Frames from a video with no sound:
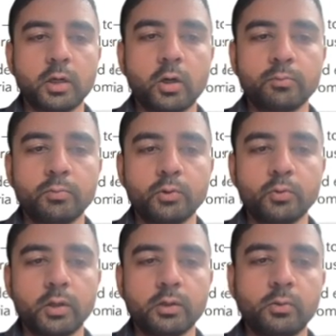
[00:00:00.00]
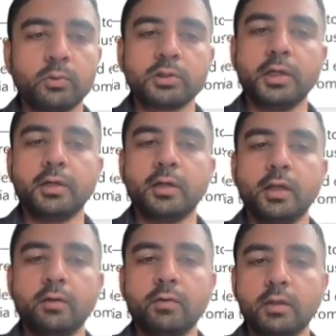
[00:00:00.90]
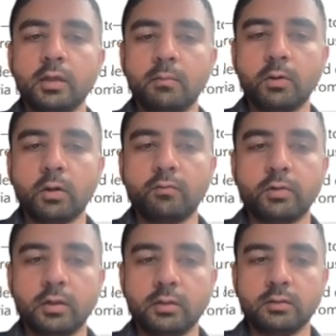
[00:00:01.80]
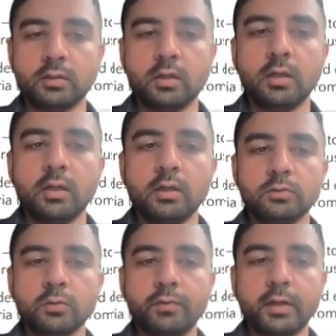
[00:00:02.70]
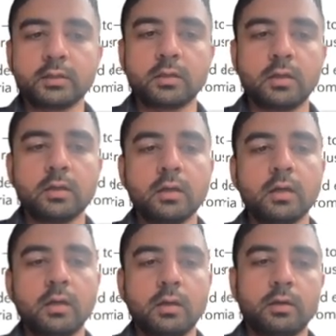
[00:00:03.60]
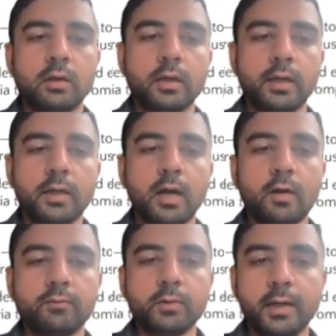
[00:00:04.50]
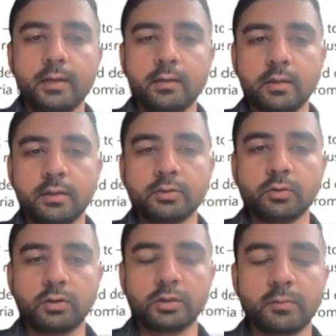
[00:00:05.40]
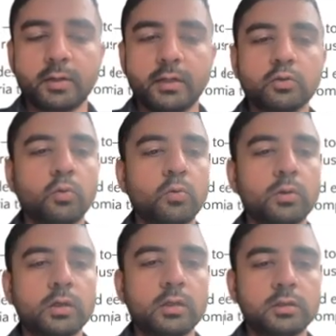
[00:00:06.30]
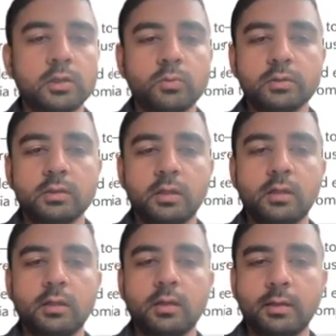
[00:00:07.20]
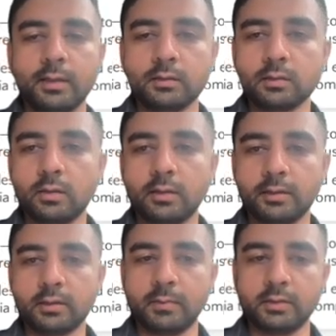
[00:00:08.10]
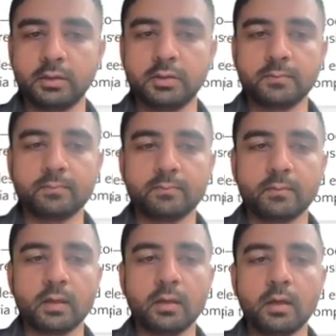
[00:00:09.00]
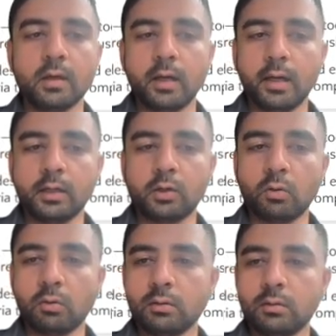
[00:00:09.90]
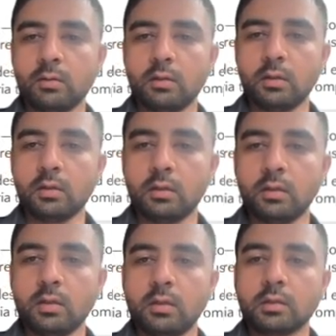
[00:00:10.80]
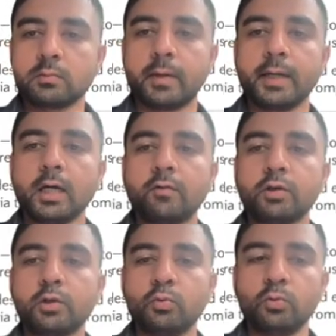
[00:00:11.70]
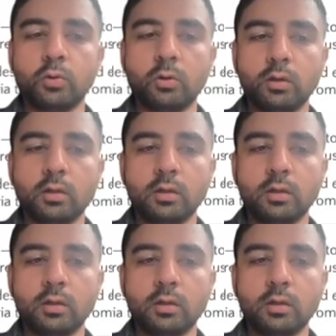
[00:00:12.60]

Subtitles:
output token grows linearly with number of turns. So fixed turn truncate after n turns or summarize all turns into a single condensed context message. And tall spike after tool call.